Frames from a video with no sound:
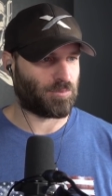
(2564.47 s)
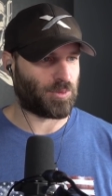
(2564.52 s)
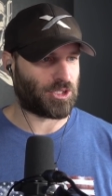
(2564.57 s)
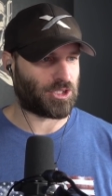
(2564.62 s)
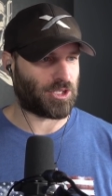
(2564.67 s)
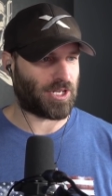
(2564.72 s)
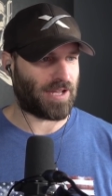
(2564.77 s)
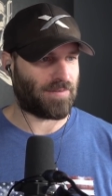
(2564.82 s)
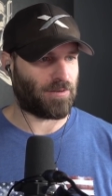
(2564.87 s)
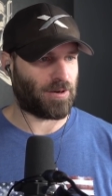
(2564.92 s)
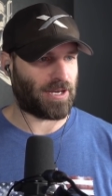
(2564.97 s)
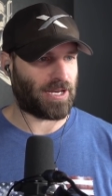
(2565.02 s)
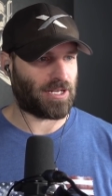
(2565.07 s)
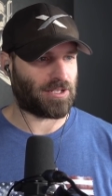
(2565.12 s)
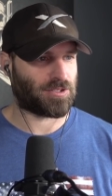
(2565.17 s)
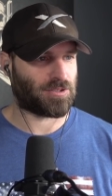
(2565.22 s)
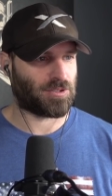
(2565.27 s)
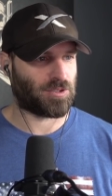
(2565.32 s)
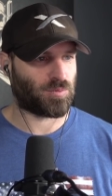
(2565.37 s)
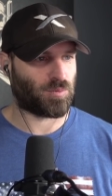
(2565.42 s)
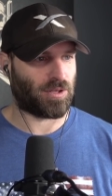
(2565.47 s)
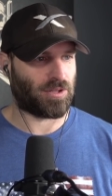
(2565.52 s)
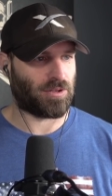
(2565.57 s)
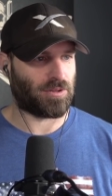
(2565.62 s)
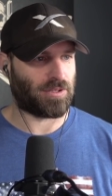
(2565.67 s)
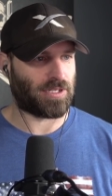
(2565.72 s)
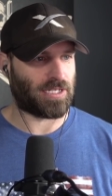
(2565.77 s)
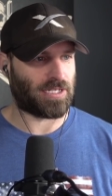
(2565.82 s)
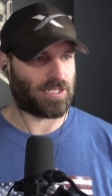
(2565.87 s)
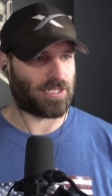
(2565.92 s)
we should have our answers,
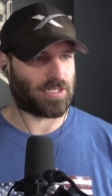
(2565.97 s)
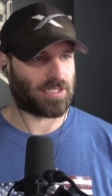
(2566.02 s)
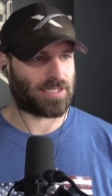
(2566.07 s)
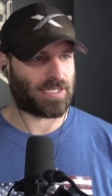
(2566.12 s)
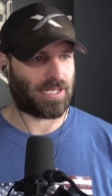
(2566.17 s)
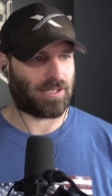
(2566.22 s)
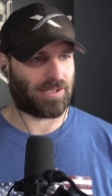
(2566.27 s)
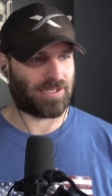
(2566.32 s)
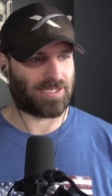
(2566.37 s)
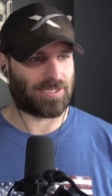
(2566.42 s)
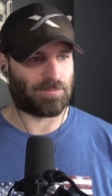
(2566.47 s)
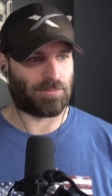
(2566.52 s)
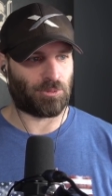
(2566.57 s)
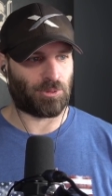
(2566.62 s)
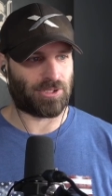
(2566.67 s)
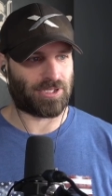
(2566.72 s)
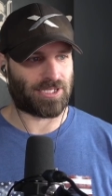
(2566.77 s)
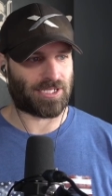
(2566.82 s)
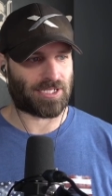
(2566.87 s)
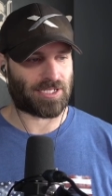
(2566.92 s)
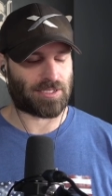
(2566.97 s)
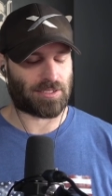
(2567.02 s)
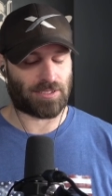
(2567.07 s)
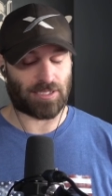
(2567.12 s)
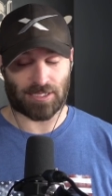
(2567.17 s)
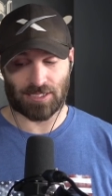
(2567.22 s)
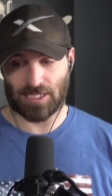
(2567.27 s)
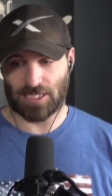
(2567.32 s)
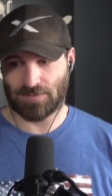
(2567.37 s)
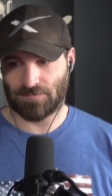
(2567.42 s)
whether the uh, satellite's deployed su
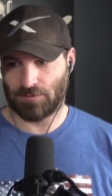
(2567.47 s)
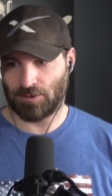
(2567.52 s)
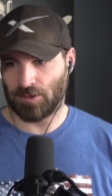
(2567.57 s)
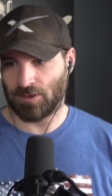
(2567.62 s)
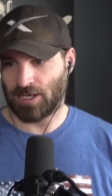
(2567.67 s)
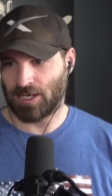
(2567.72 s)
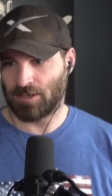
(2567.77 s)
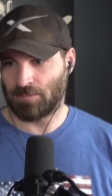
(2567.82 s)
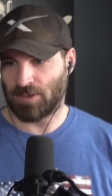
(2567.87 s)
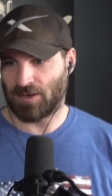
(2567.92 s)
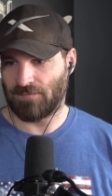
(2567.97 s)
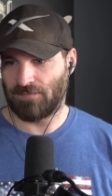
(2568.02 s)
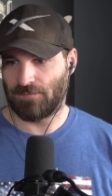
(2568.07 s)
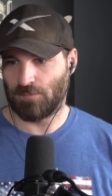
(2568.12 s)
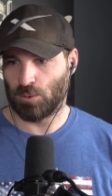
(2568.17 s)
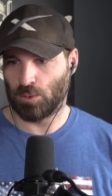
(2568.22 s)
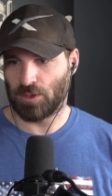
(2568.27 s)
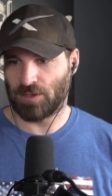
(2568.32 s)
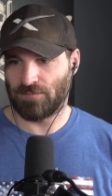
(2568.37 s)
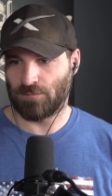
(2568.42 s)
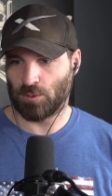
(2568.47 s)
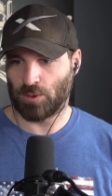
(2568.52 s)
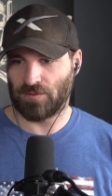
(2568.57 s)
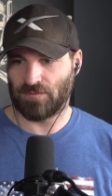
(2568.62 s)
successfully or not, in about forty,